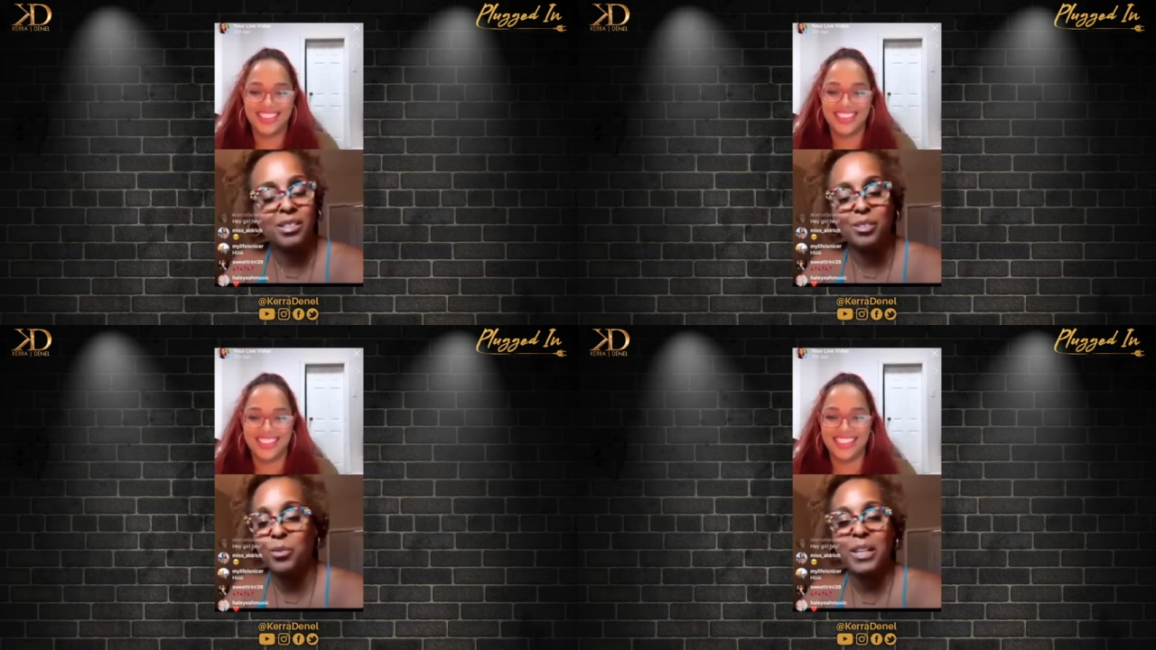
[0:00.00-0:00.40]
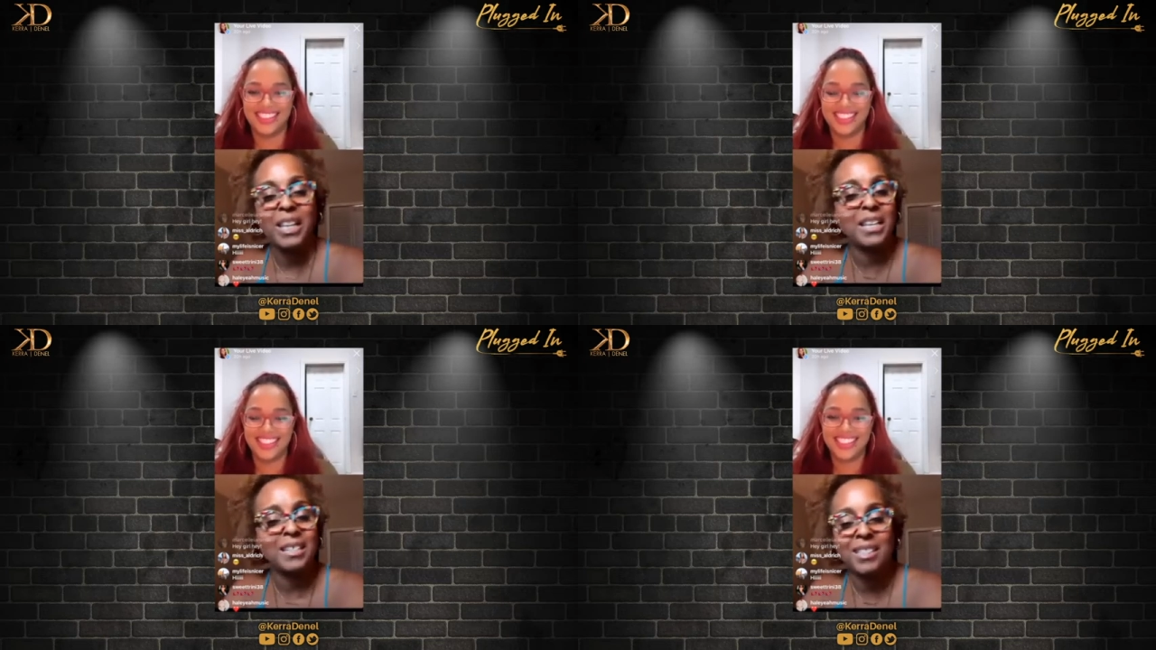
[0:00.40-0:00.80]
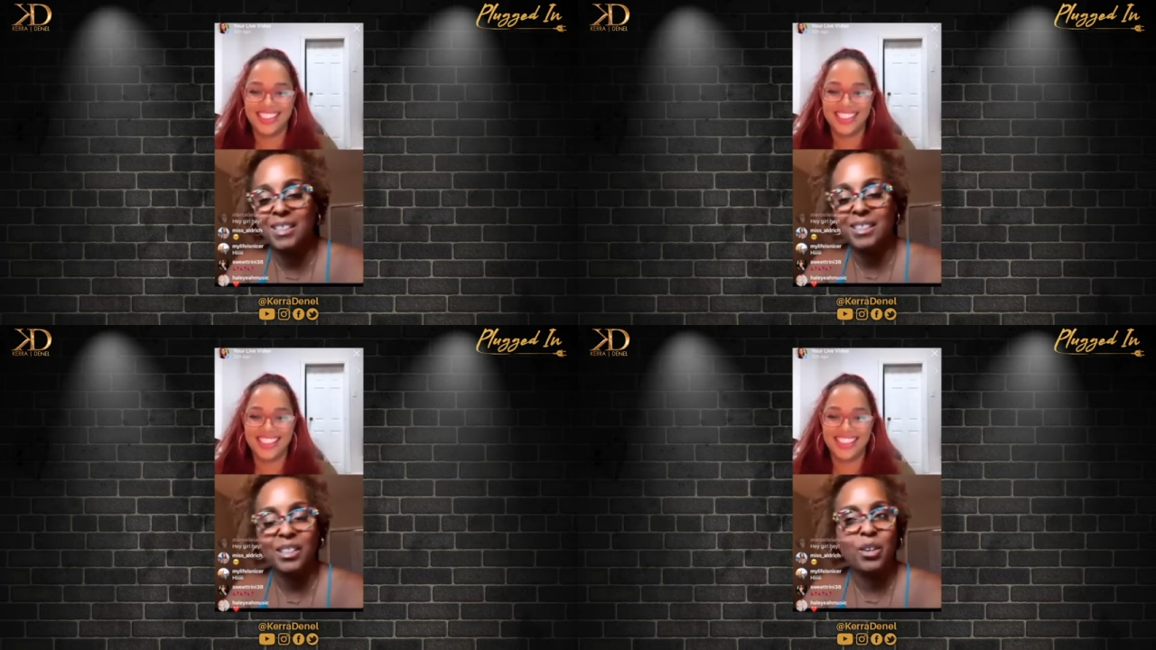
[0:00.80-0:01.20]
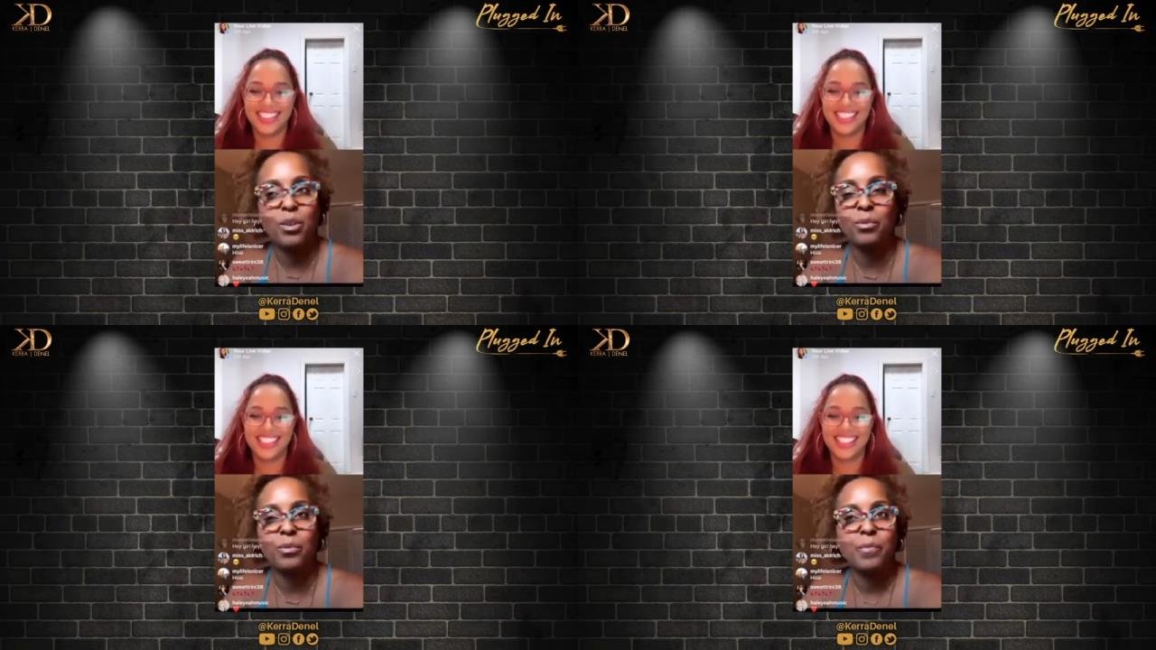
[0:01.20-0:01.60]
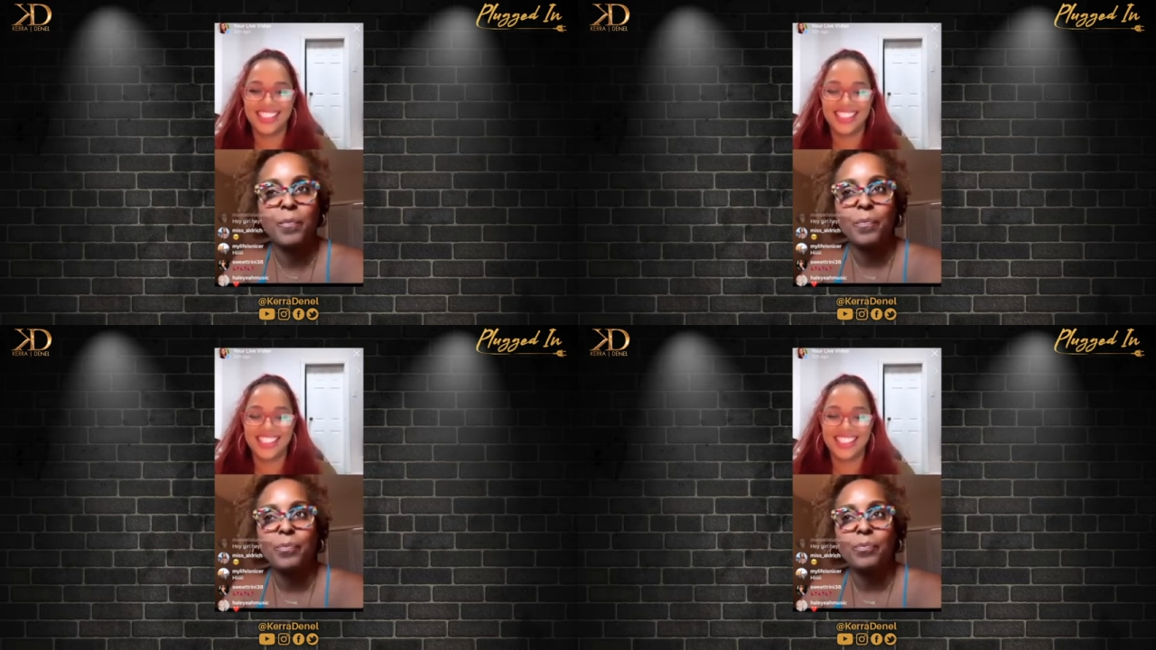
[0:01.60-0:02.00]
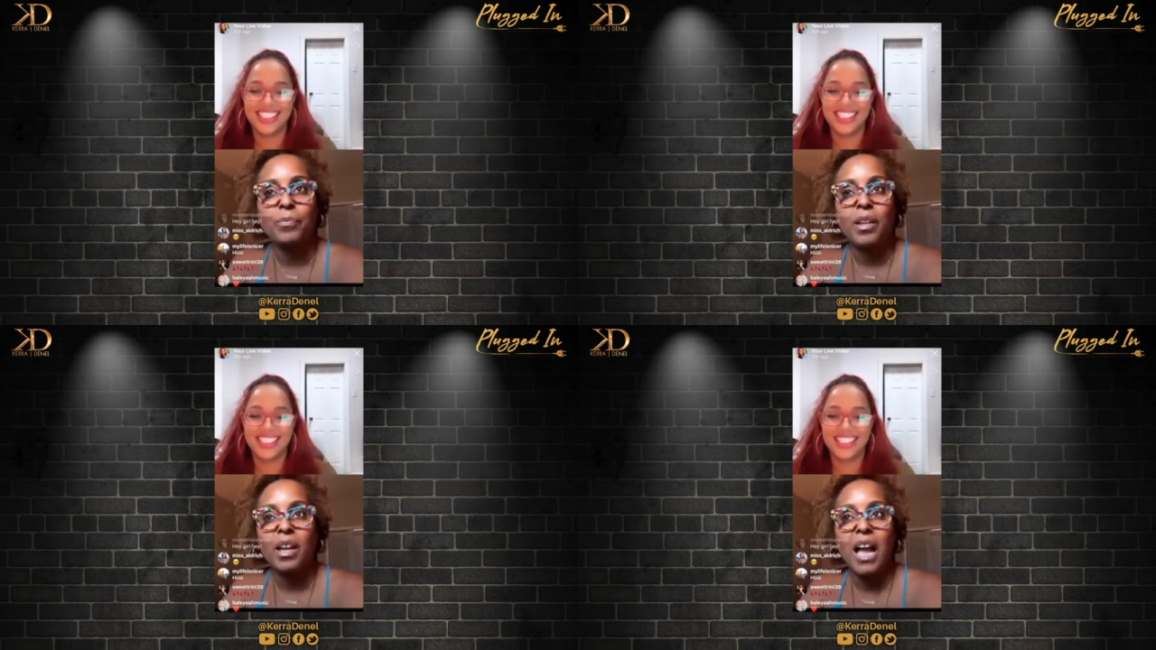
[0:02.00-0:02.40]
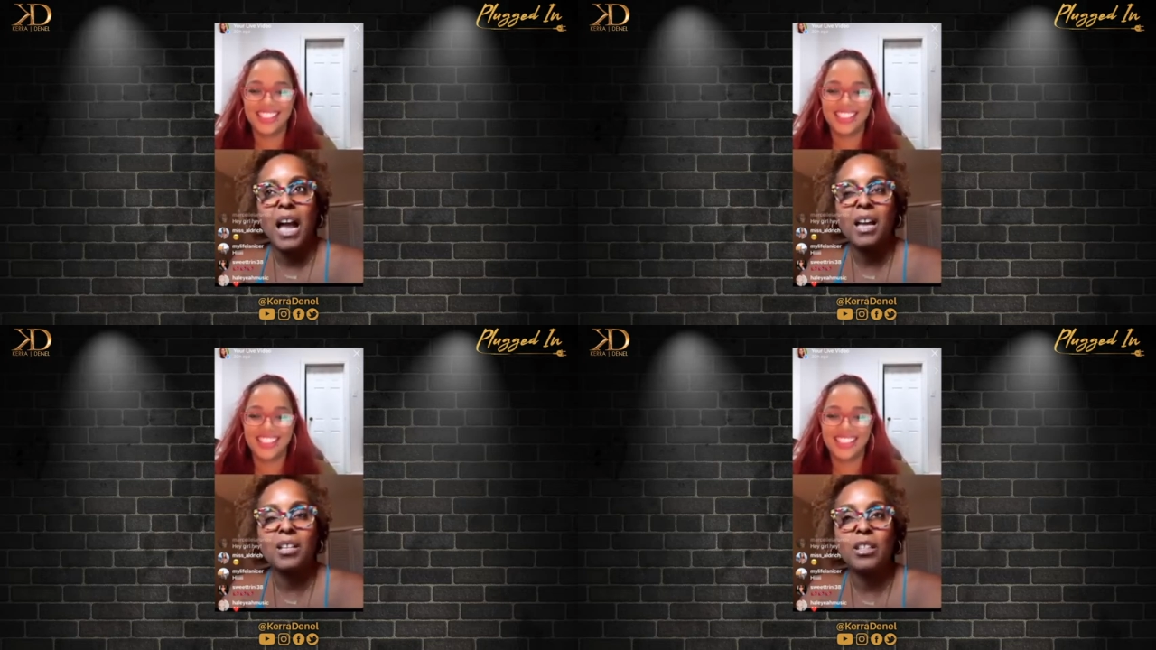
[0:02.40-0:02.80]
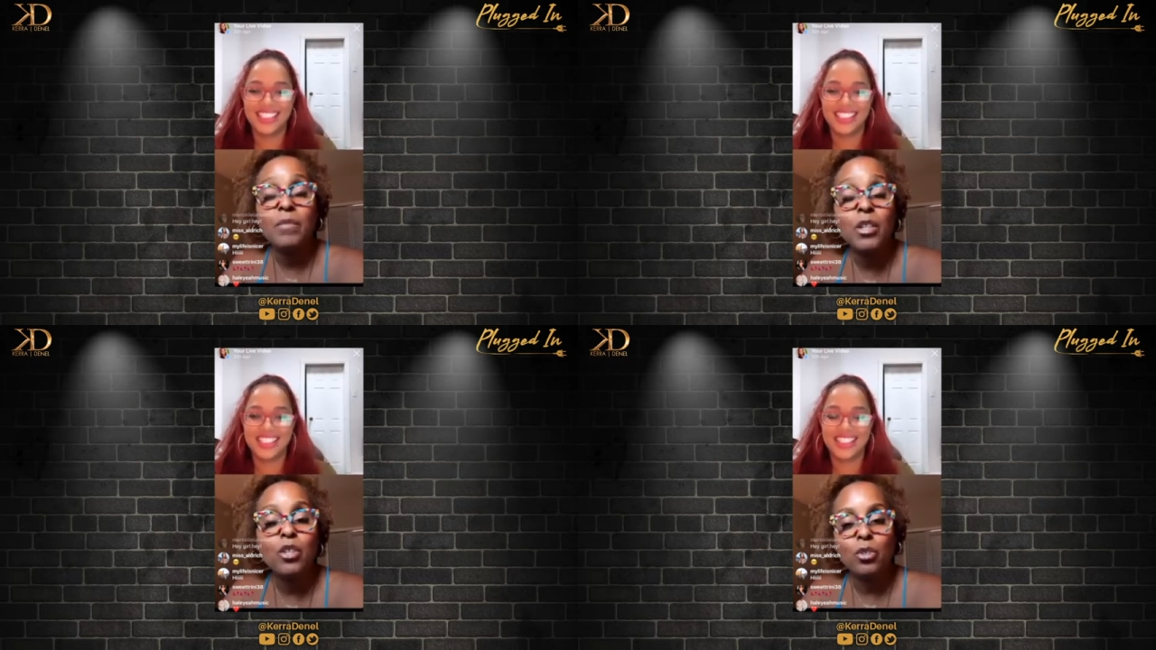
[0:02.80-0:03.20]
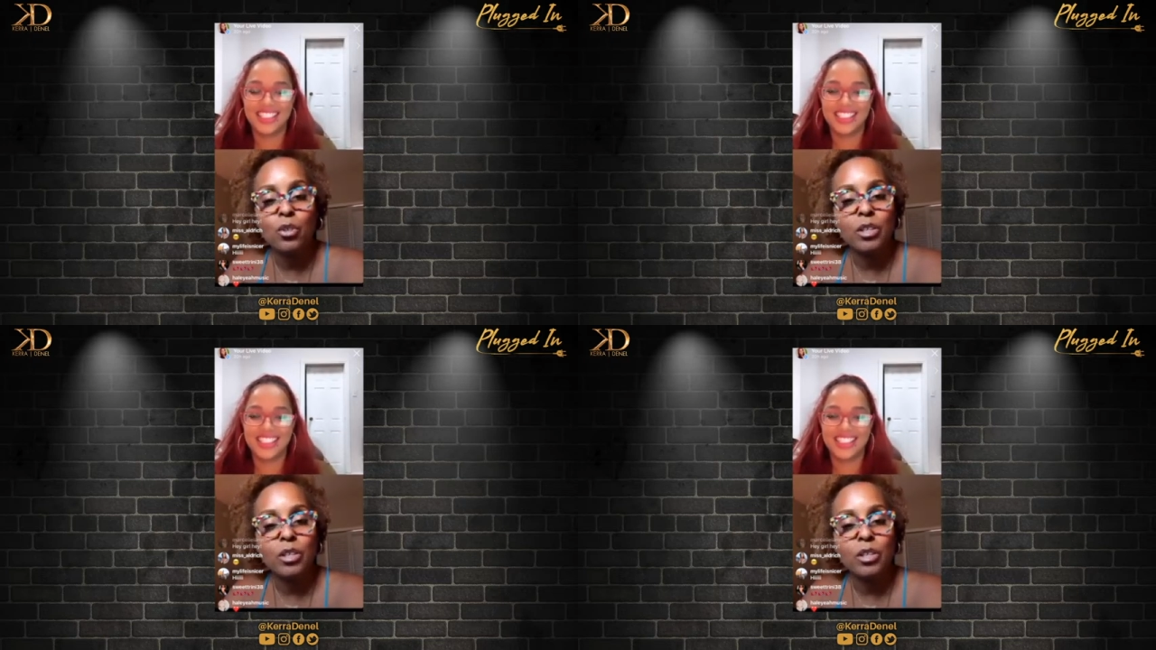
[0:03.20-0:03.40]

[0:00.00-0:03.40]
Speaker 1: doing this, and you know, living in New York